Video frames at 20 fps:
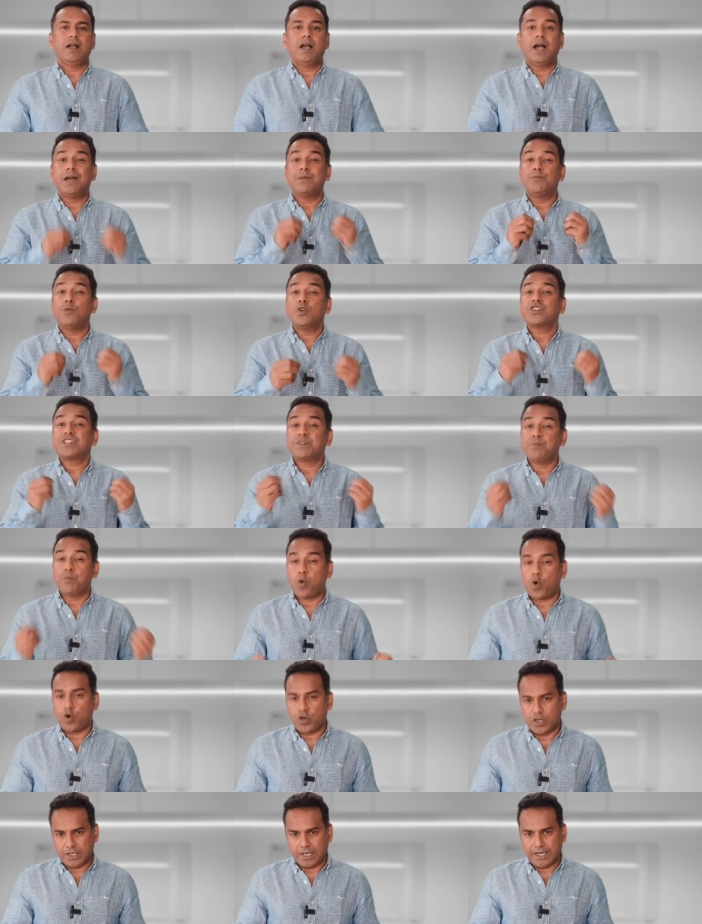And most
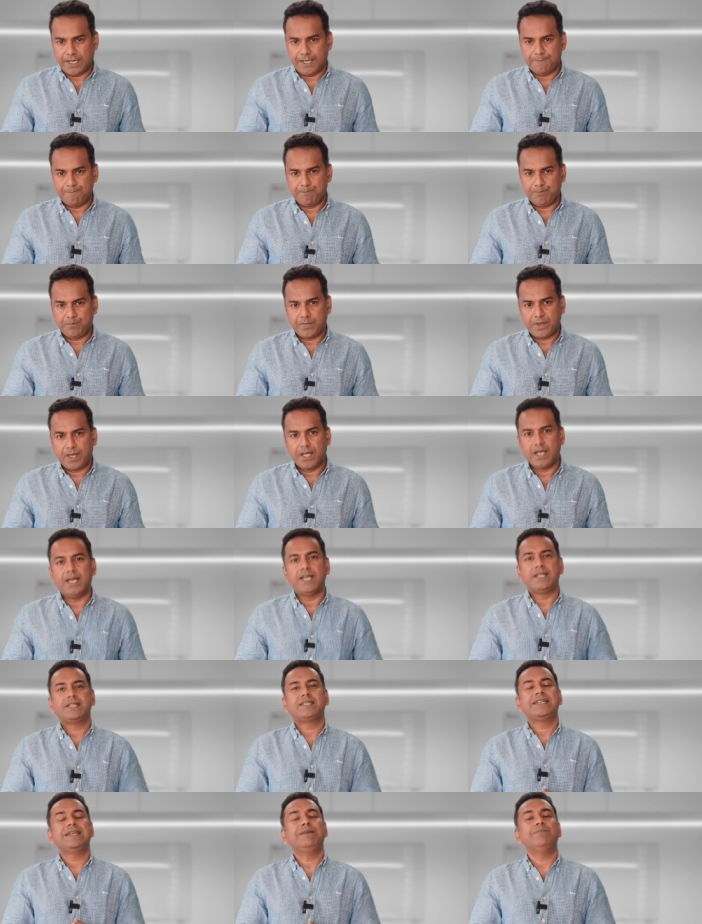importantly, a
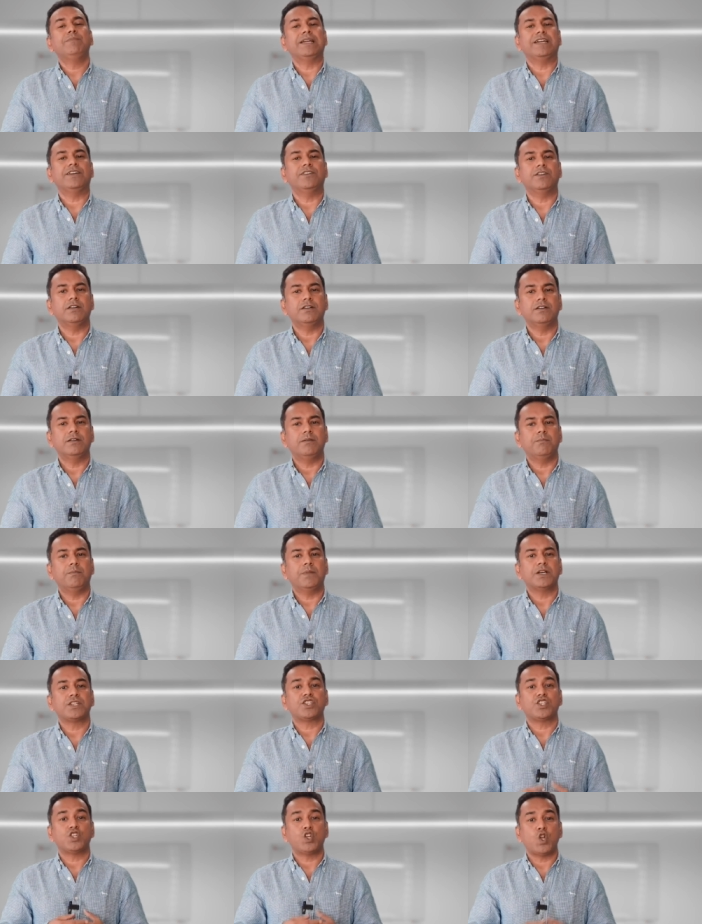team leader
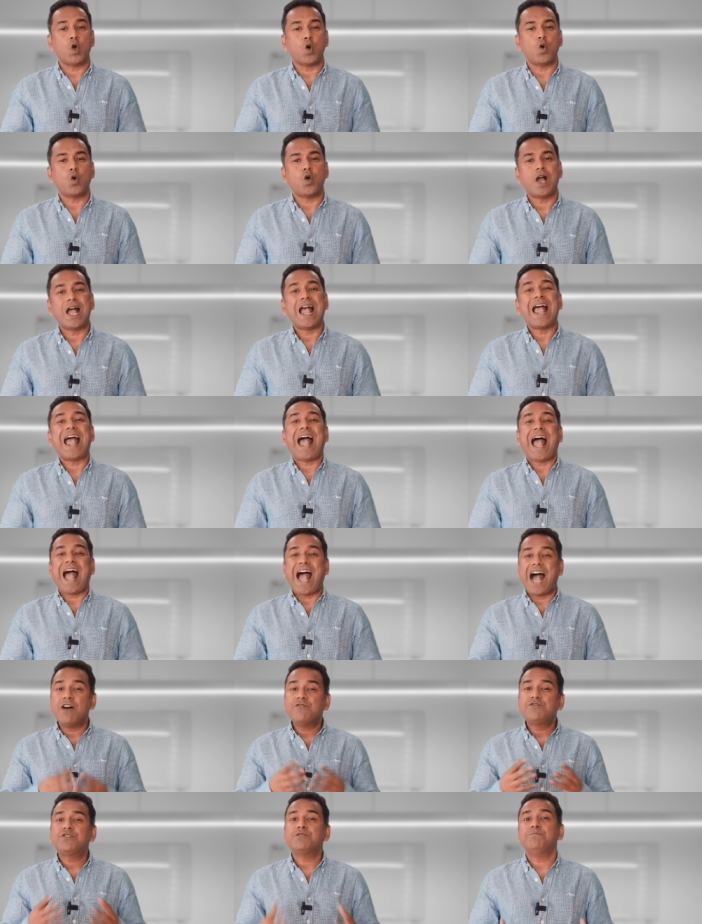must know
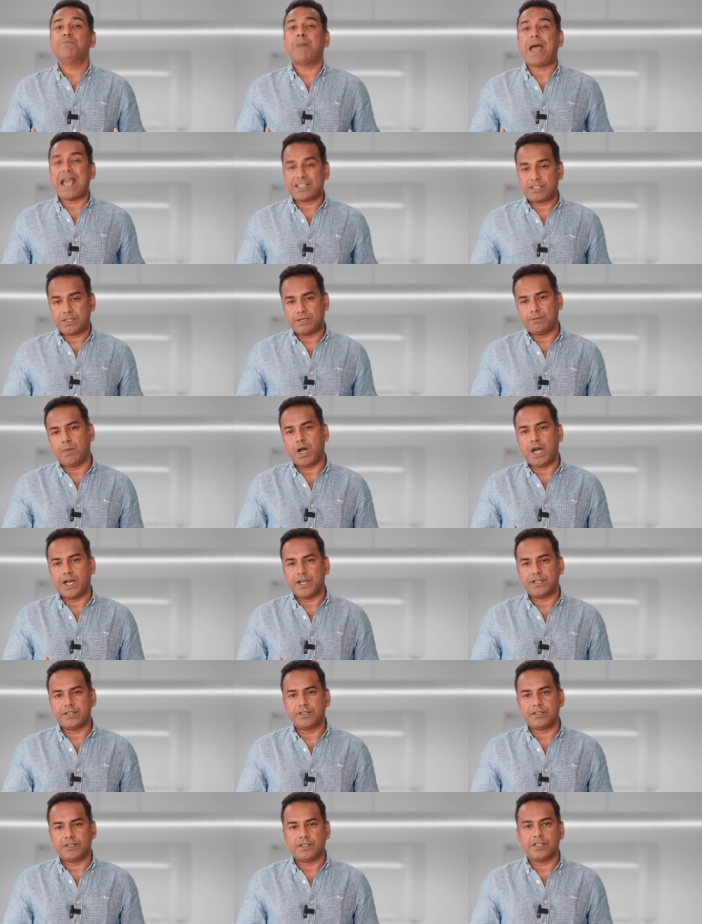how to
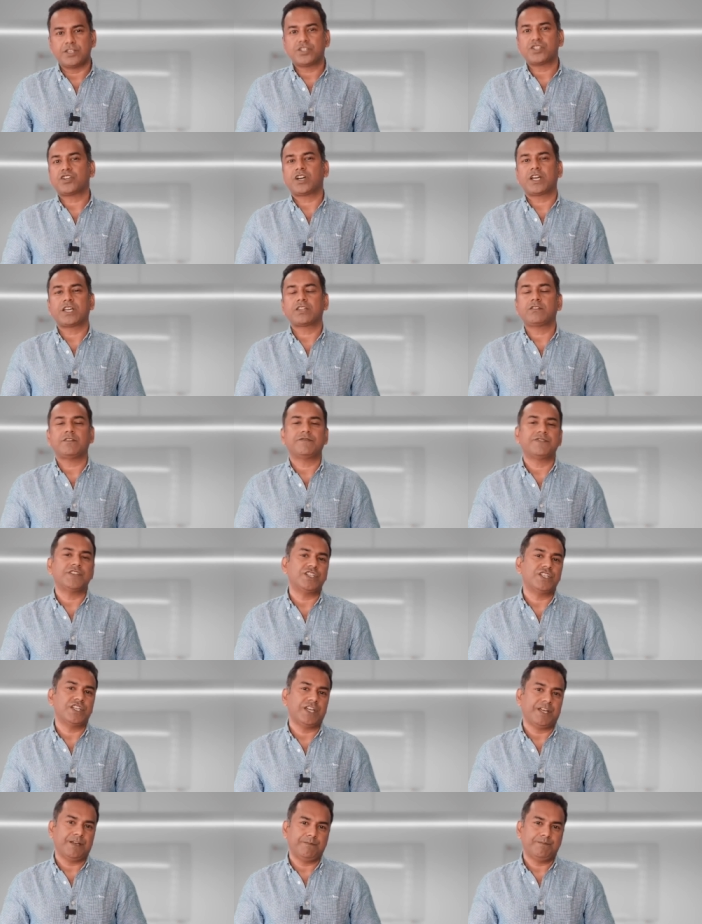maximize the strength of the
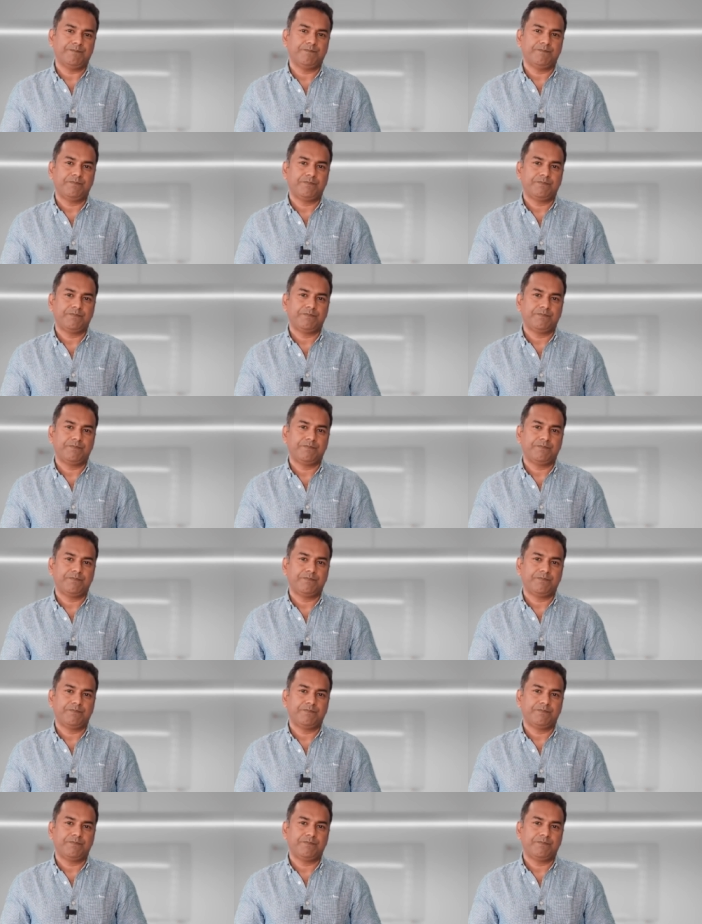team.